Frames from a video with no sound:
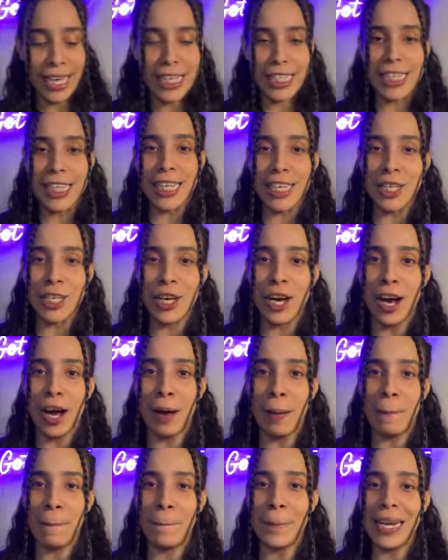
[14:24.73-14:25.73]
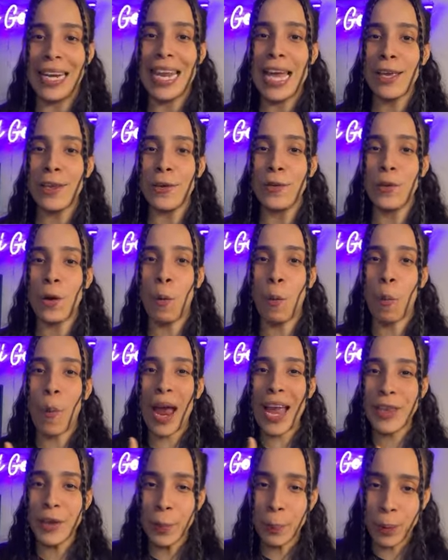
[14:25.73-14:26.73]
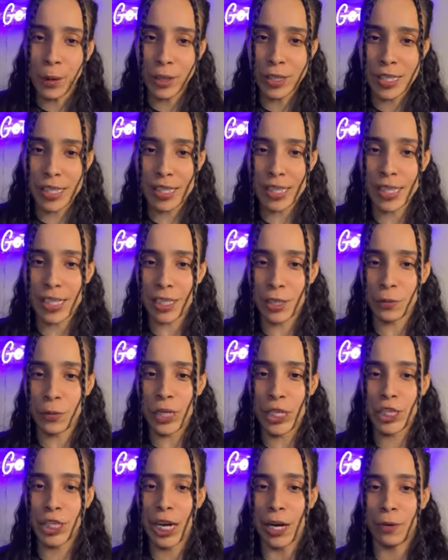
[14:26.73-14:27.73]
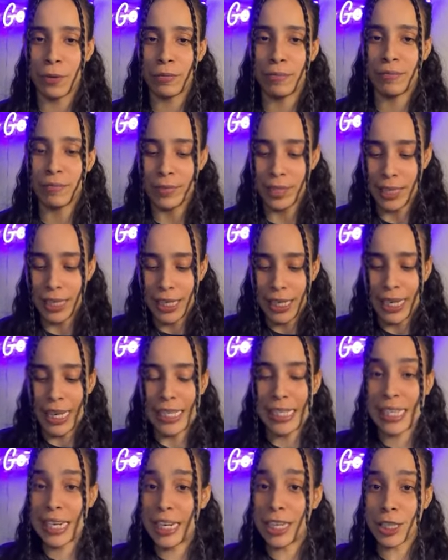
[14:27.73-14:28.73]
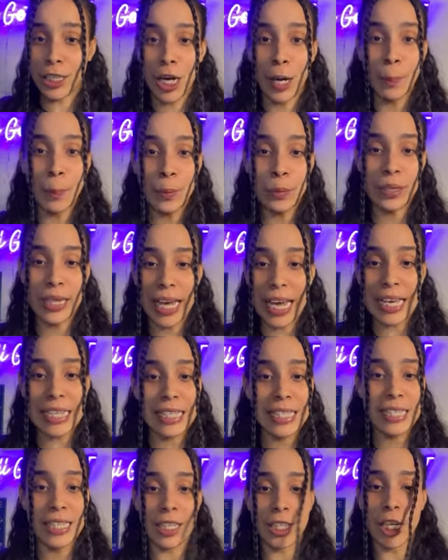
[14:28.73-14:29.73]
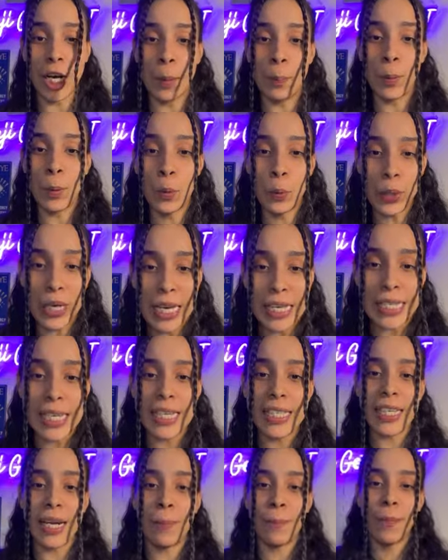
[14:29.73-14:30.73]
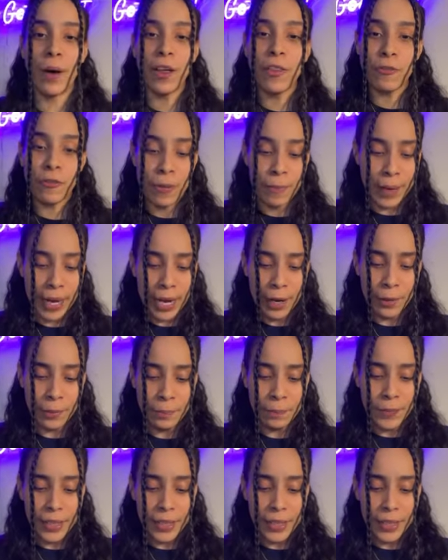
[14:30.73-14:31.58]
to let you know when your person is going to reach out. Is it in a couple days? Is it a couple weeks? Is it a month from now?